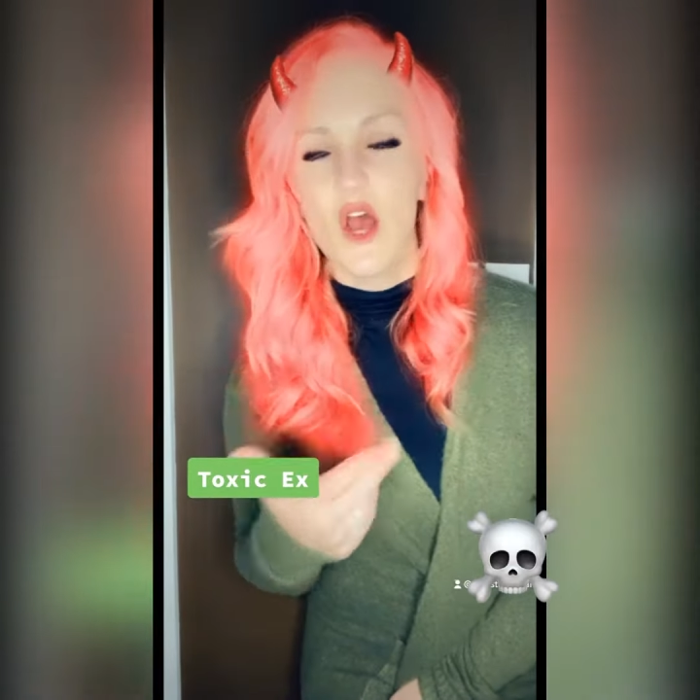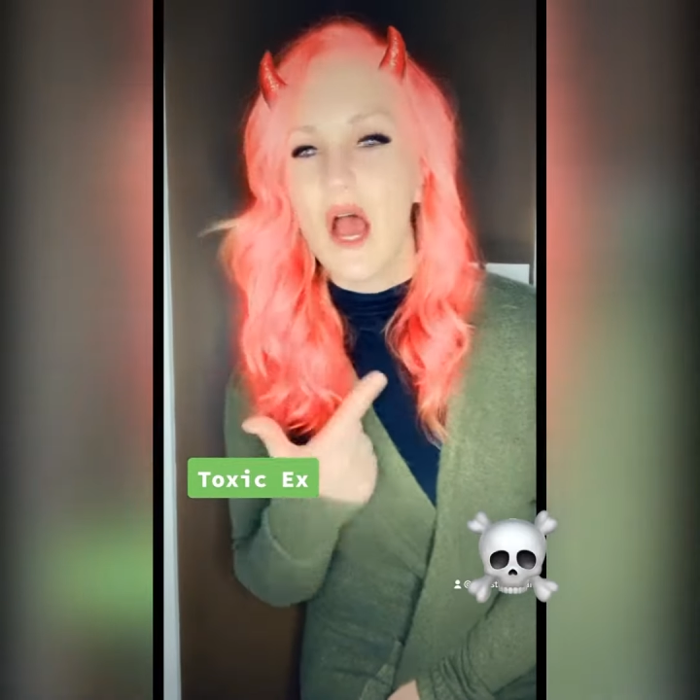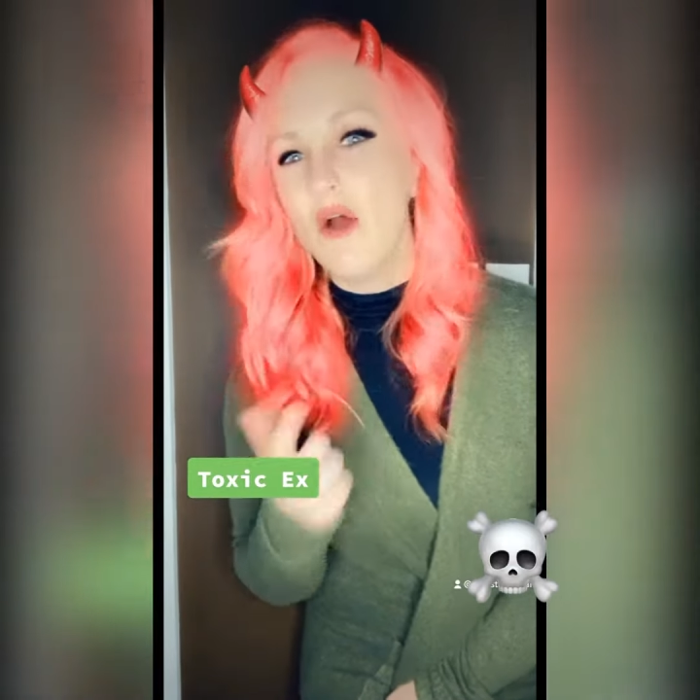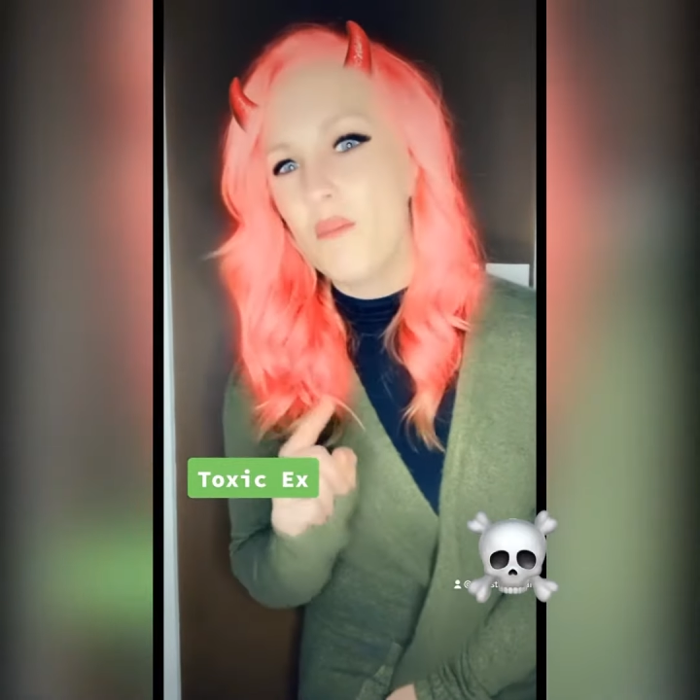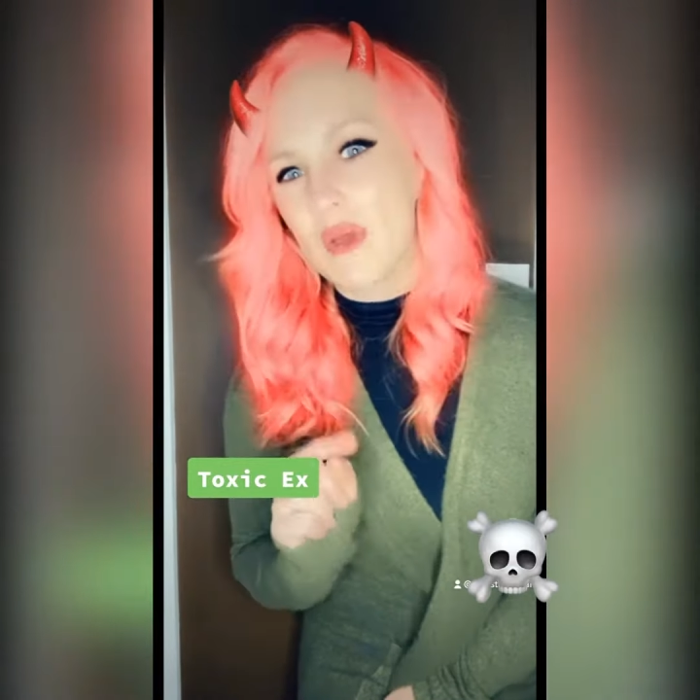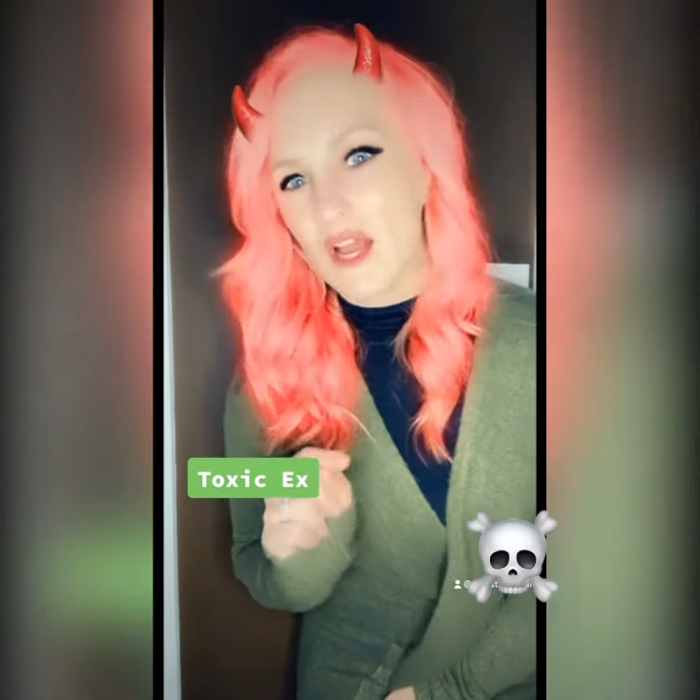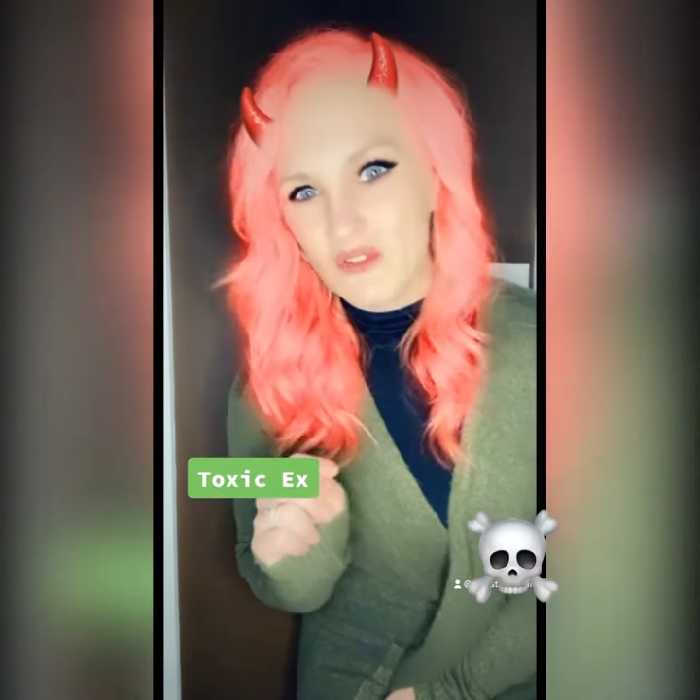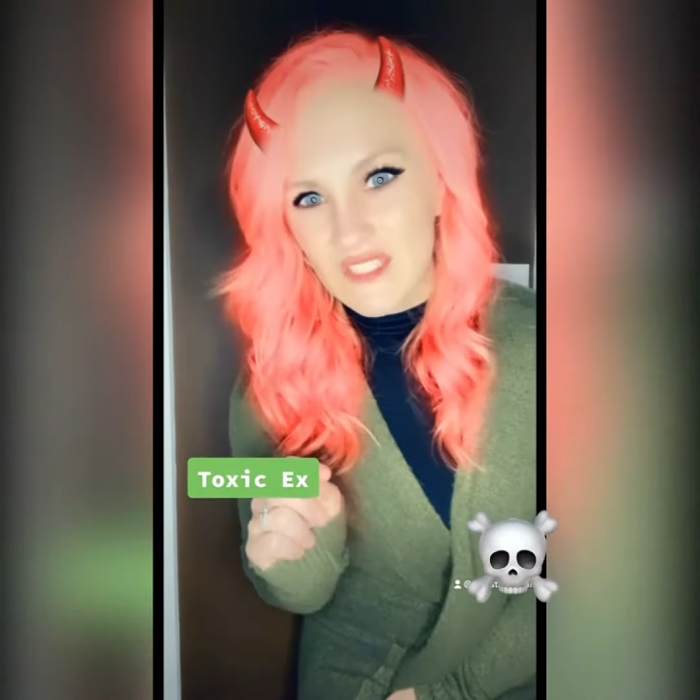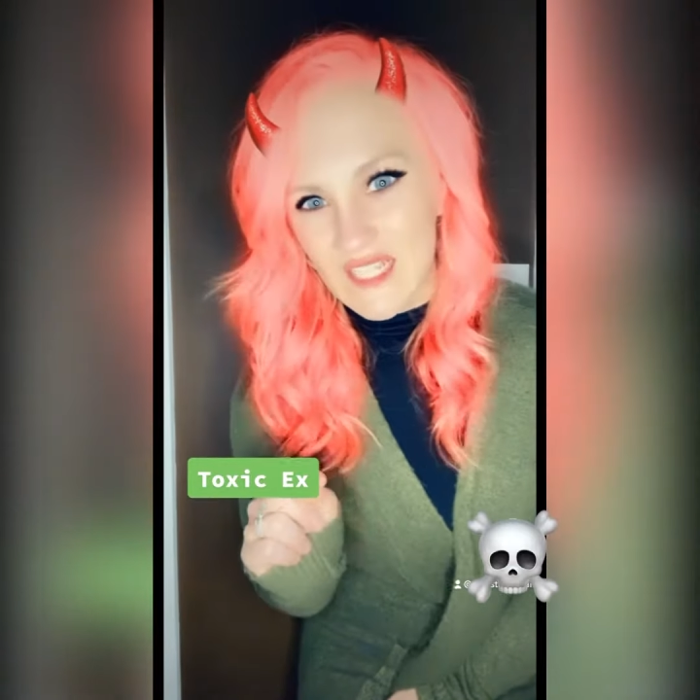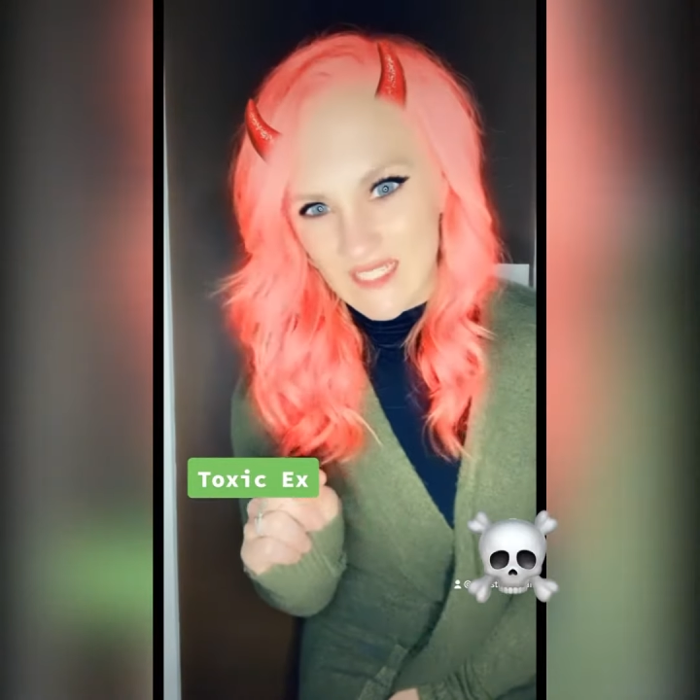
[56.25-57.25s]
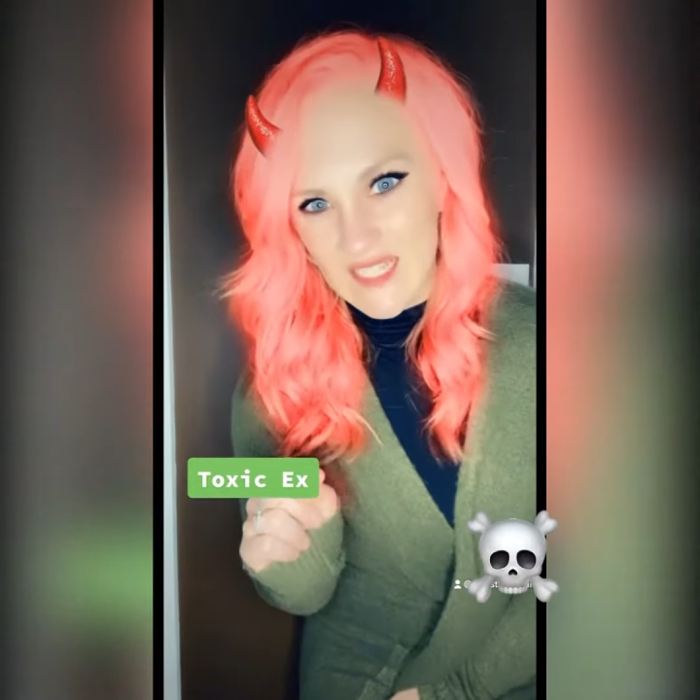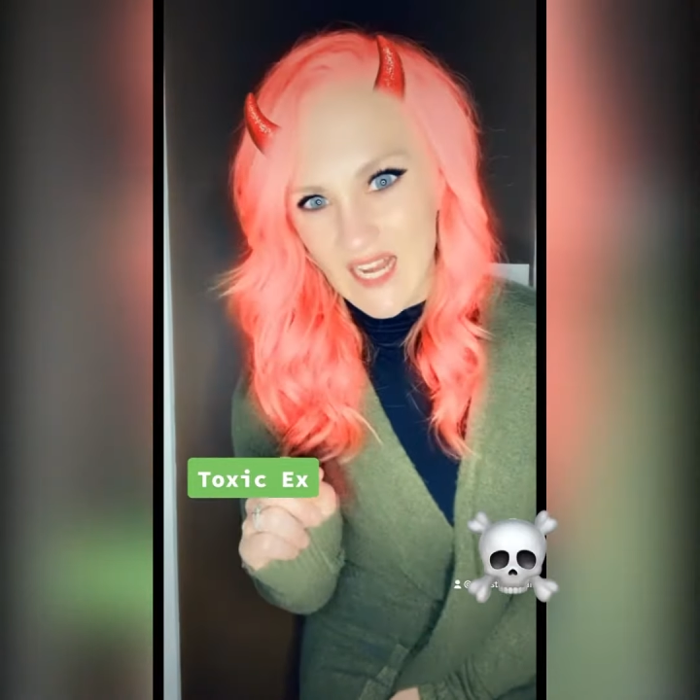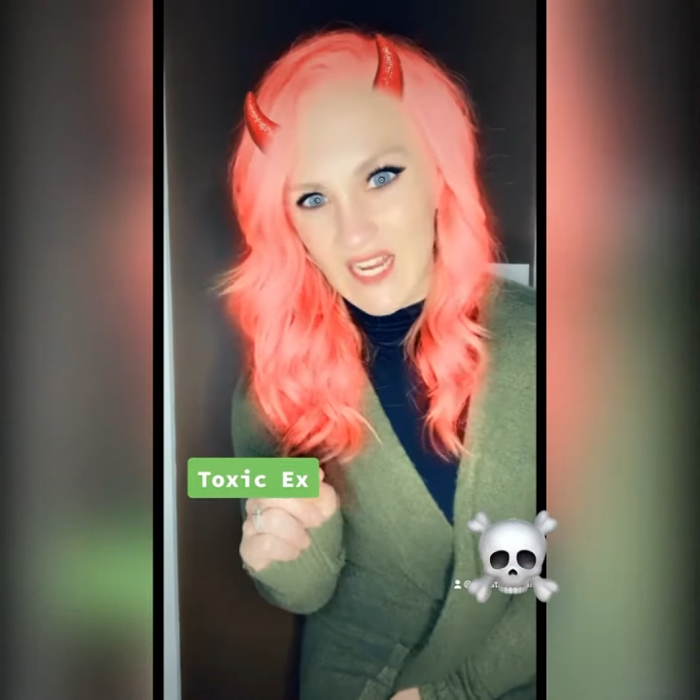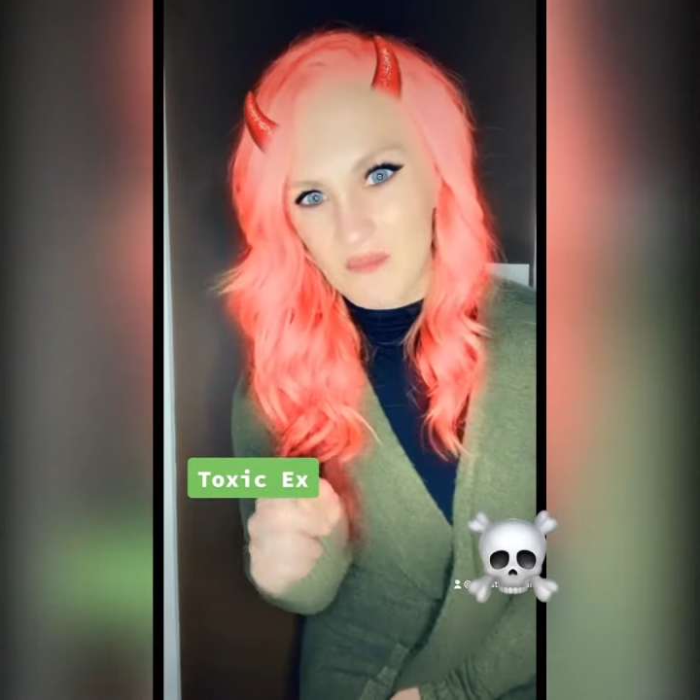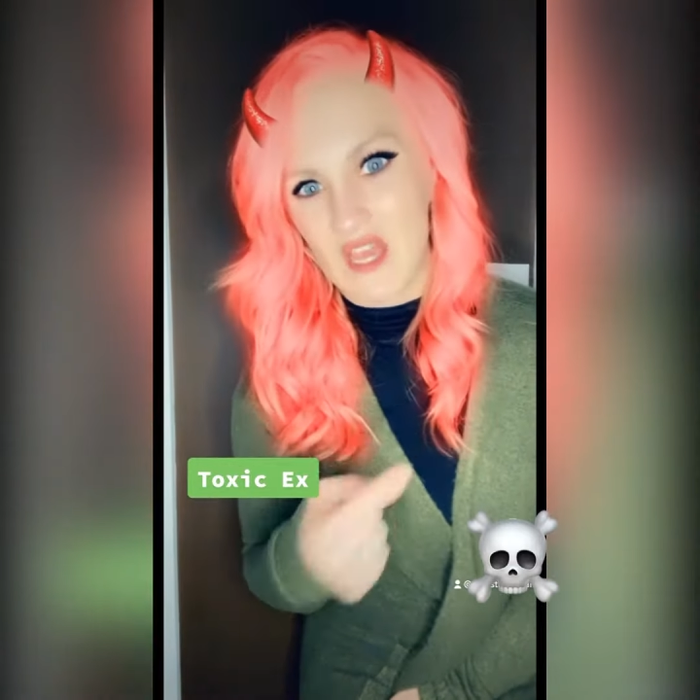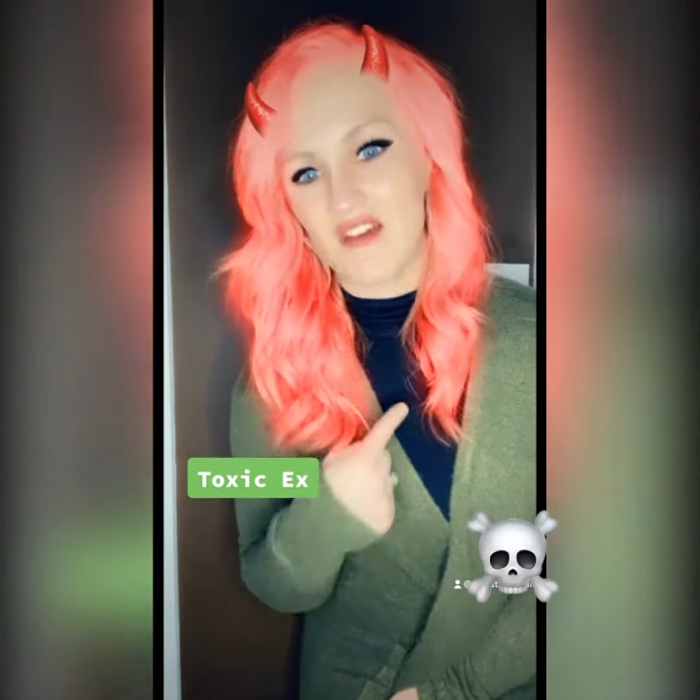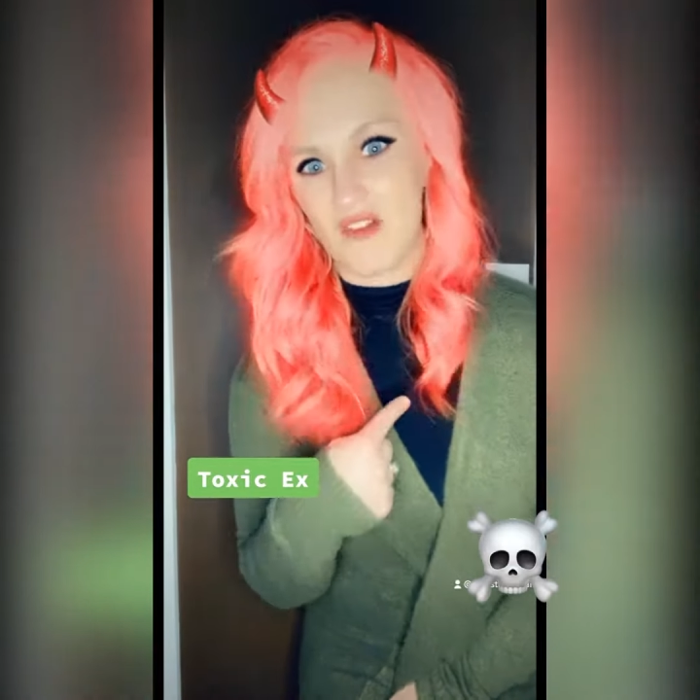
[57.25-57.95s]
How embarrassing is that gonna be if